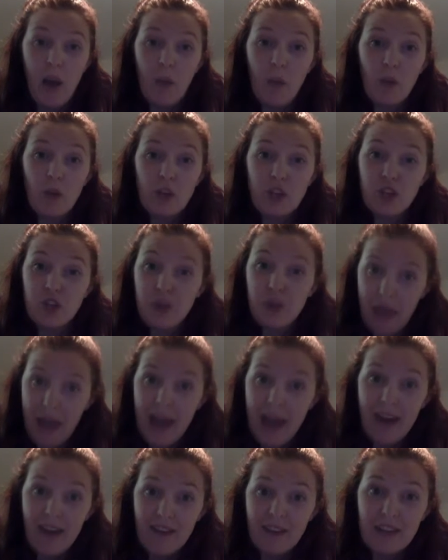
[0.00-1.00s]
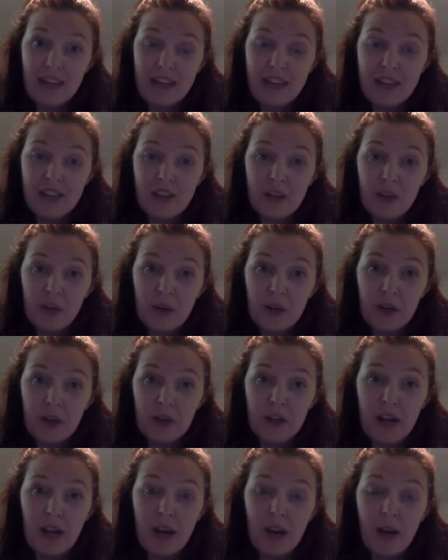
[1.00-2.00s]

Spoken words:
which you have in your,